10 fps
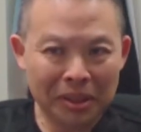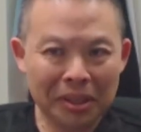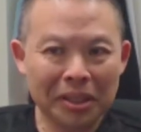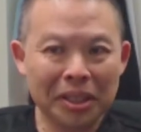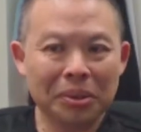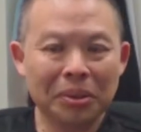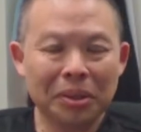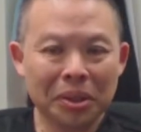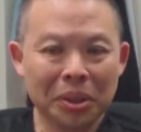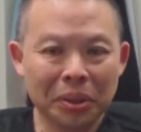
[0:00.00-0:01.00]
It, it lets you
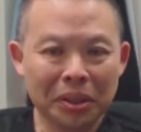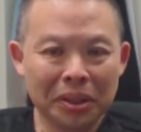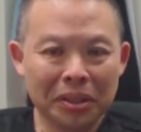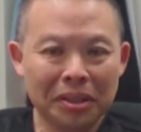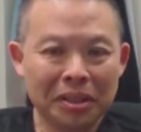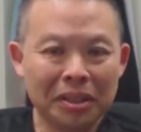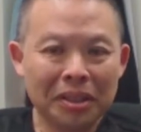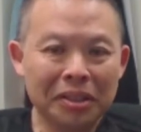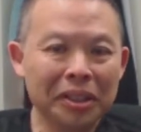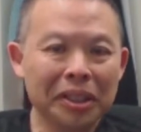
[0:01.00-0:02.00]
concentrate on
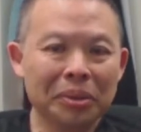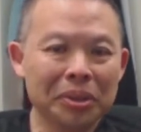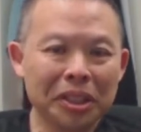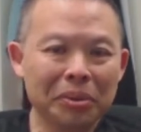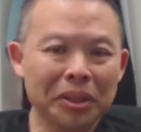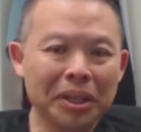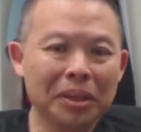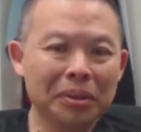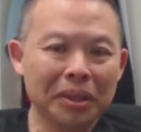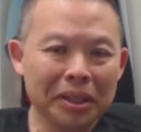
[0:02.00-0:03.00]
dealing with some of the
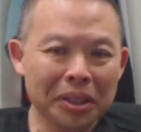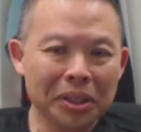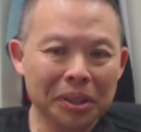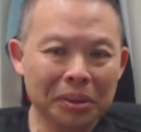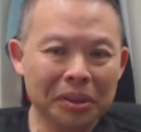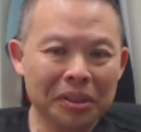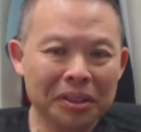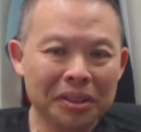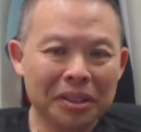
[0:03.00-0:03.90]
underlying issues,